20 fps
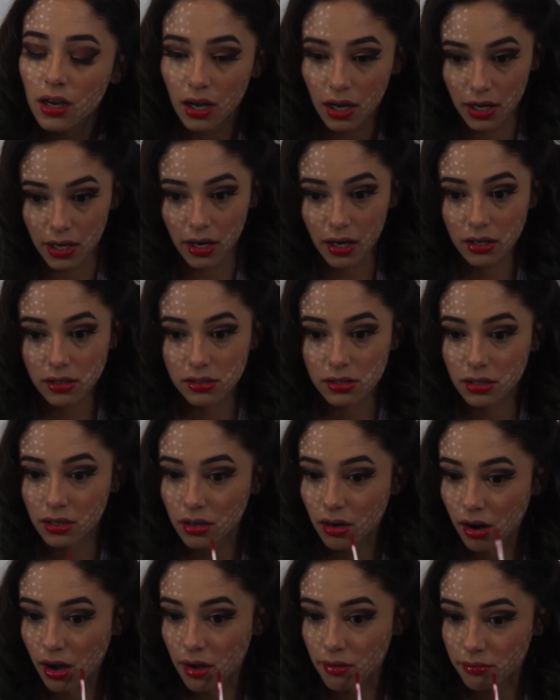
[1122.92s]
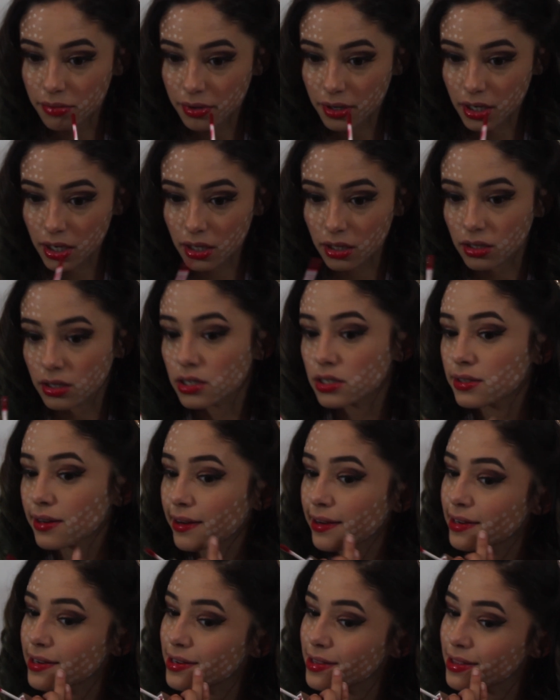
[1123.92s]
I also am pretty
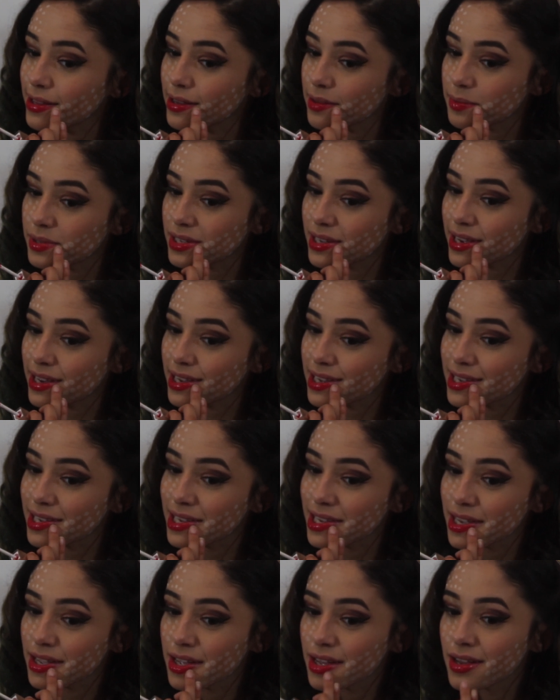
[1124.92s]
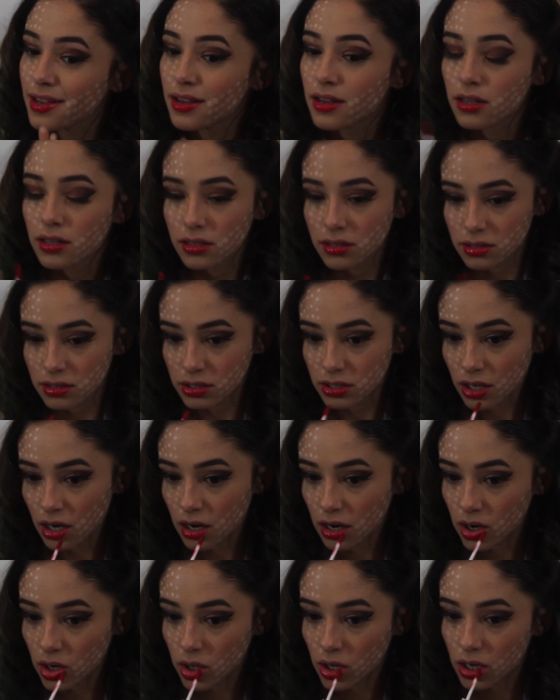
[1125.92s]
allergic to lipsticks, so
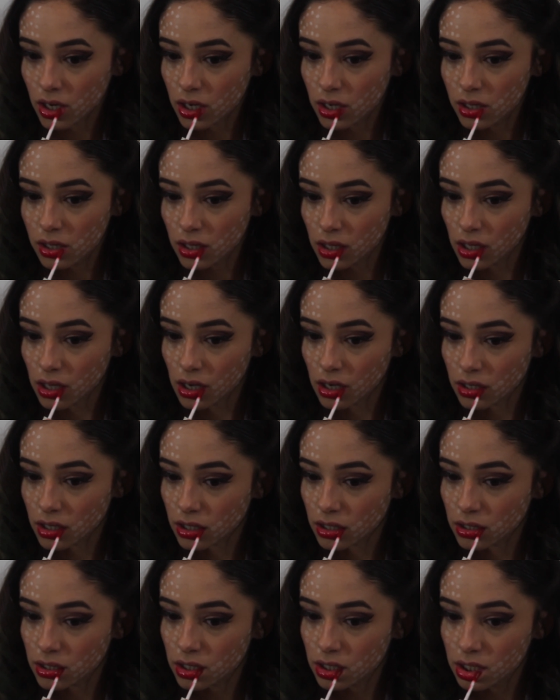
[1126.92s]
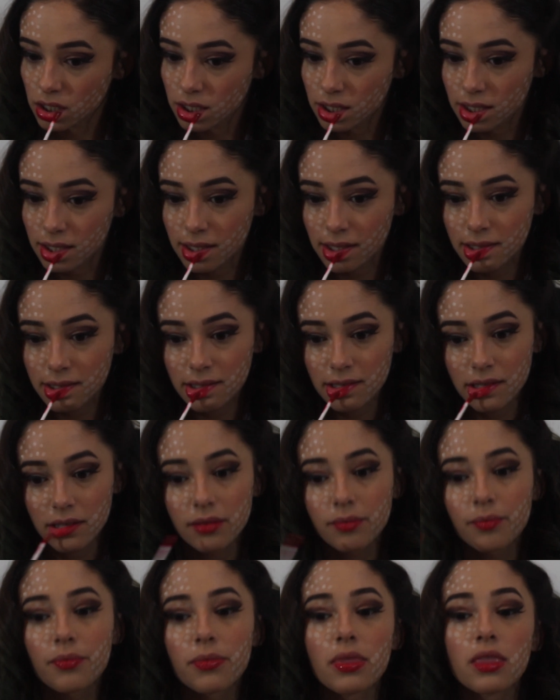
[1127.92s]
a gloss
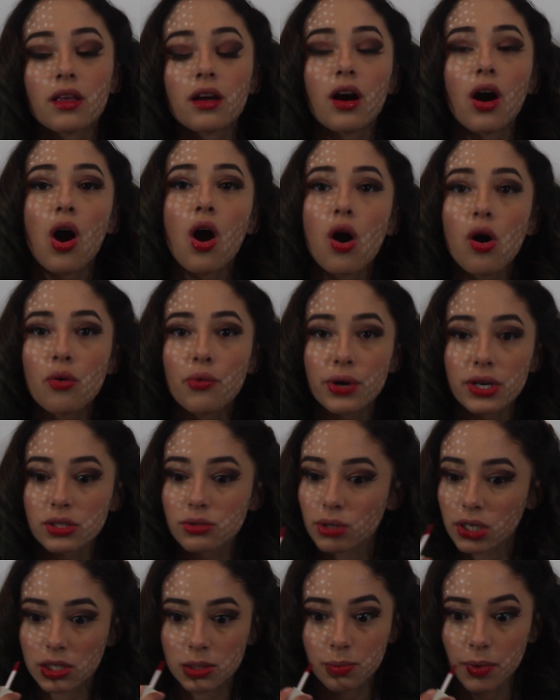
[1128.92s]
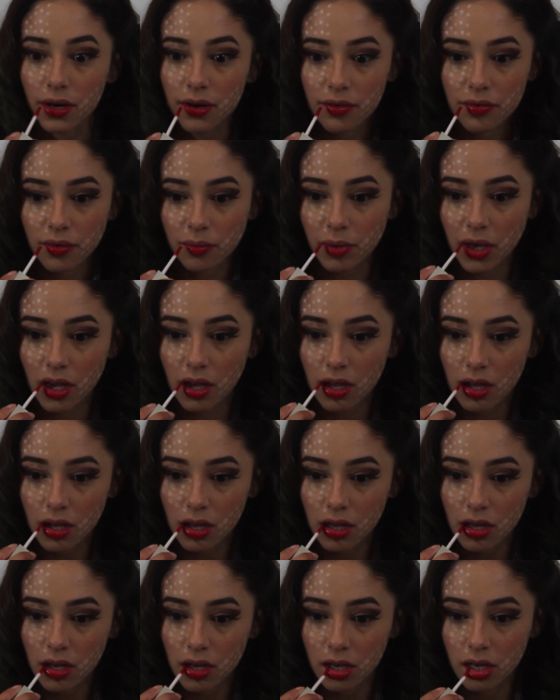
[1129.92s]
always works better for me.
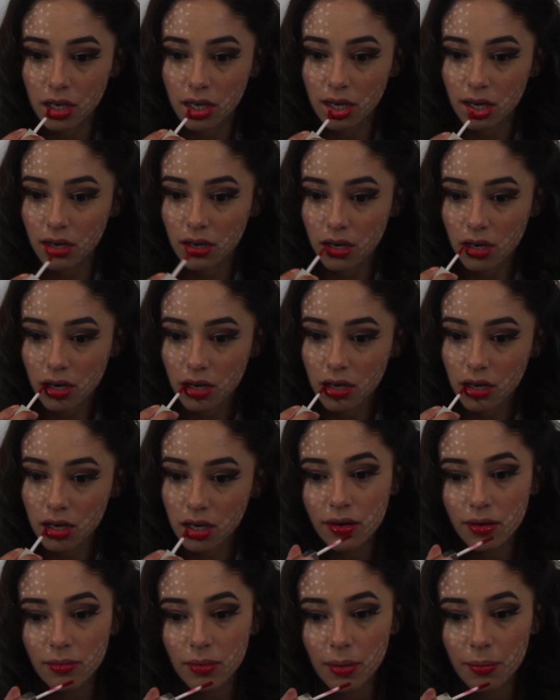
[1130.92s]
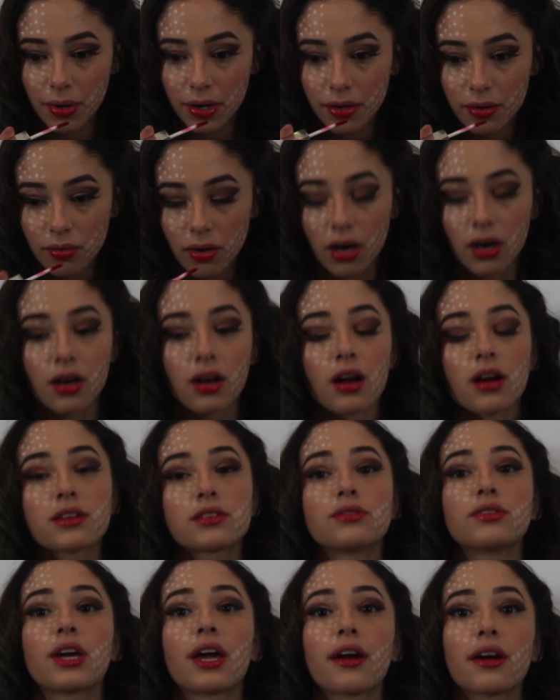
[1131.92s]
And remember, you are a
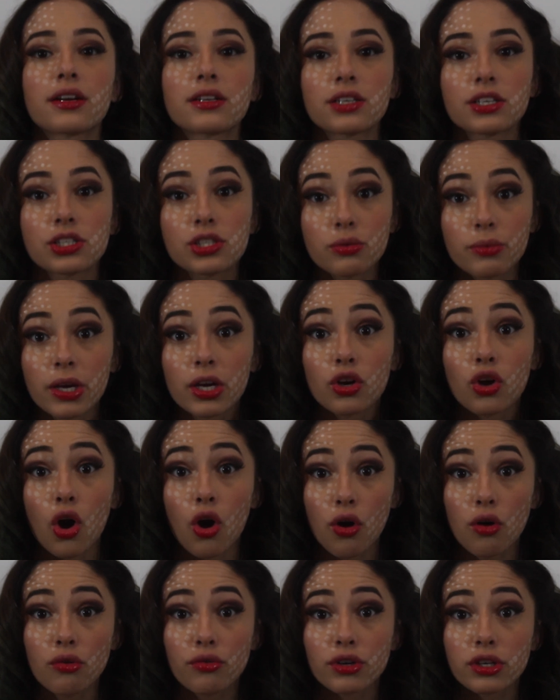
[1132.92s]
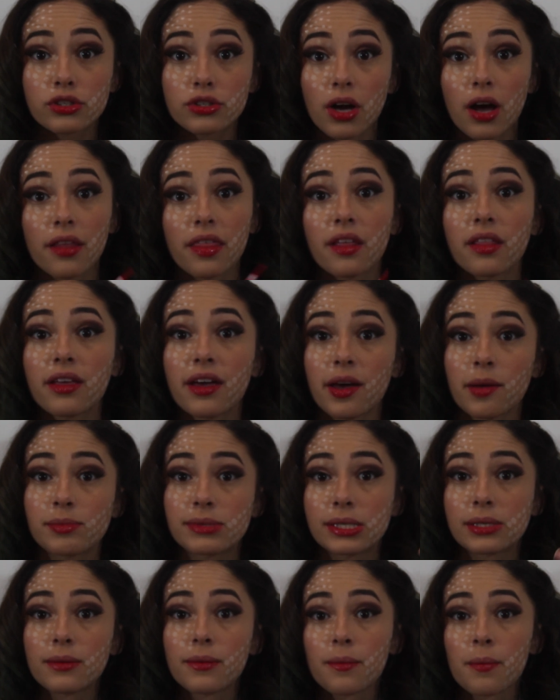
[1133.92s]
cartoon character, so we can overdraw the
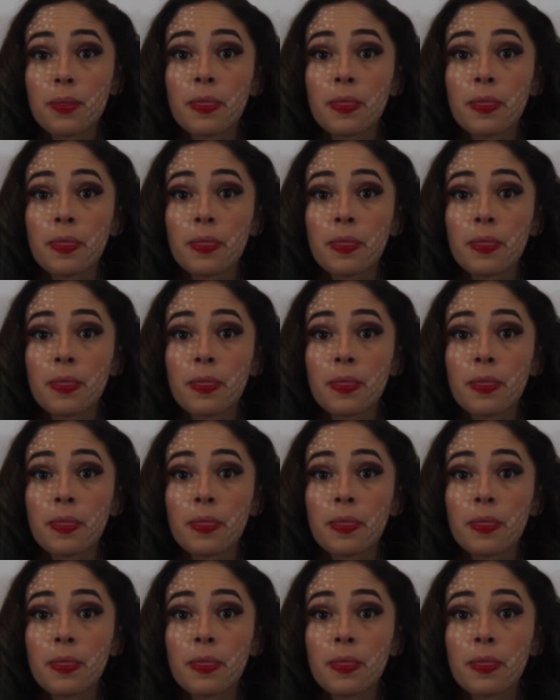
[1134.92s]
lips.